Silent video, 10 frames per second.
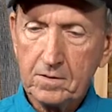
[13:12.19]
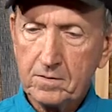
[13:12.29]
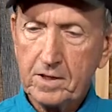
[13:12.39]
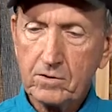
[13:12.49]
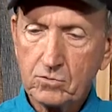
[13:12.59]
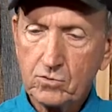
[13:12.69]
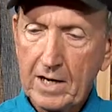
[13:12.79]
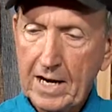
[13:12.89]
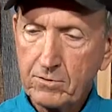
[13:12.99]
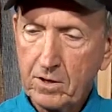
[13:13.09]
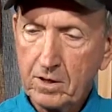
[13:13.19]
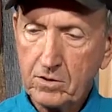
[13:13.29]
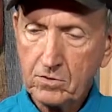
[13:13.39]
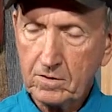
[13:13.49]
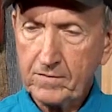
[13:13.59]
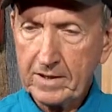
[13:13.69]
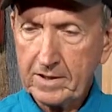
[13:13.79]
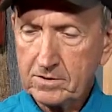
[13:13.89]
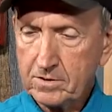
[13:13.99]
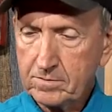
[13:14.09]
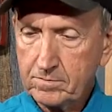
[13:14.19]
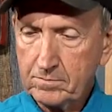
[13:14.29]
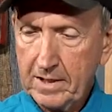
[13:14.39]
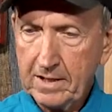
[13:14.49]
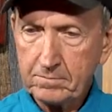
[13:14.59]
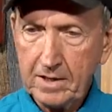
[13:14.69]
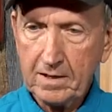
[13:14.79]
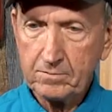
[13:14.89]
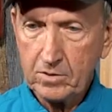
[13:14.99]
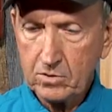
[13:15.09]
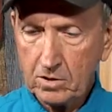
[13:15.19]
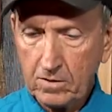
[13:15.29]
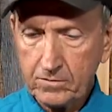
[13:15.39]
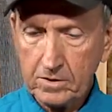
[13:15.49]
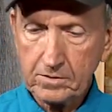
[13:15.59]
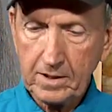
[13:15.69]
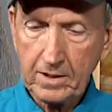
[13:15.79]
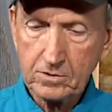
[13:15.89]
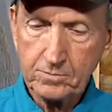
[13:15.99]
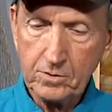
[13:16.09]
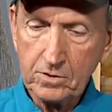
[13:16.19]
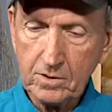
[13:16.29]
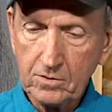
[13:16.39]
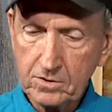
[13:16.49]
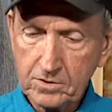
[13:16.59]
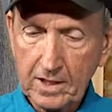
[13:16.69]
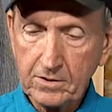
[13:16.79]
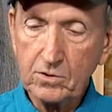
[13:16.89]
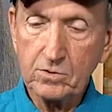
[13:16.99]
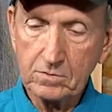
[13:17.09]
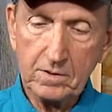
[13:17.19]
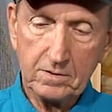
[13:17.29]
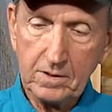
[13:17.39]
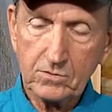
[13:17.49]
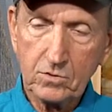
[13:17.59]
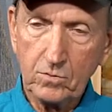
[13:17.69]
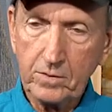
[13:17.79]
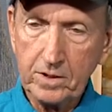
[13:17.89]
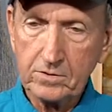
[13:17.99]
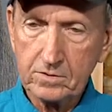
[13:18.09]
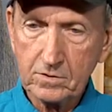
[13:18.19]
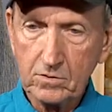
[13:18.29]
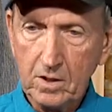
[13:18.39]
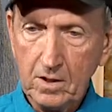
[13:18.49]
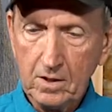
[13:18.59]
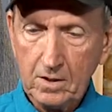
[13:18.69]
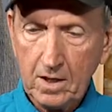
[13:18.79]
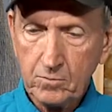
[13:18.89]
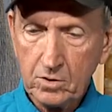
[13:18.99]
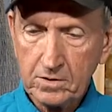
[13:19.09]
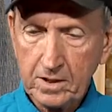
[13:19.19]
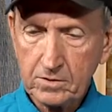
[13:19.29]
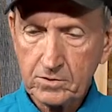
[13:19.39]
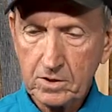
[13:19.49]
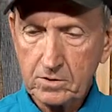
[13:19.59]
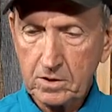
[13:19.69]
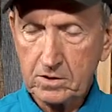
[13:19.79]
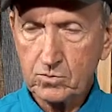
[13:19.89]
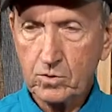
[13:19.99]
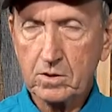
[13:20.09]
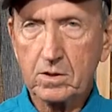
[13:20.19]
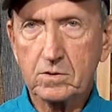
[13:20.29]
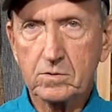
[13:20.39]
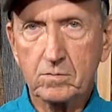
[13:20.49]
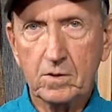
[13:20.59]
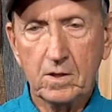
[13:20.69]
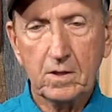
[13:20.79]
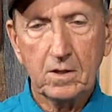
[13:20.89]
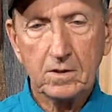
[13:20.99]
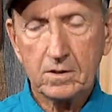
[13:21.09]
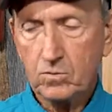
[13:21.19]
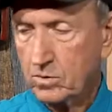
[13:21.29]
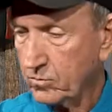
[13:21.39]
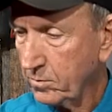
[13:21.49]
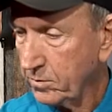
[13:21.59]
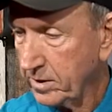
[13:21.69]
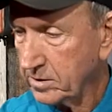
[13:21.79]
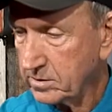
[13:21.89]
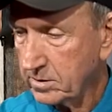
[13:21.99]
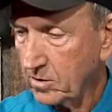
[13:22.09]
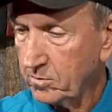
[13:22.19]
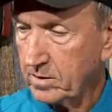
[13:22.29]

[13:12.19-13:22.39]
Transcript: They'll dry rot on you. In fact, I just mine, mine broke off the other day. I just put it on to see. I knew uh, I was going to replace it, so I'm running down to C&G this week and get some get one replaced and all.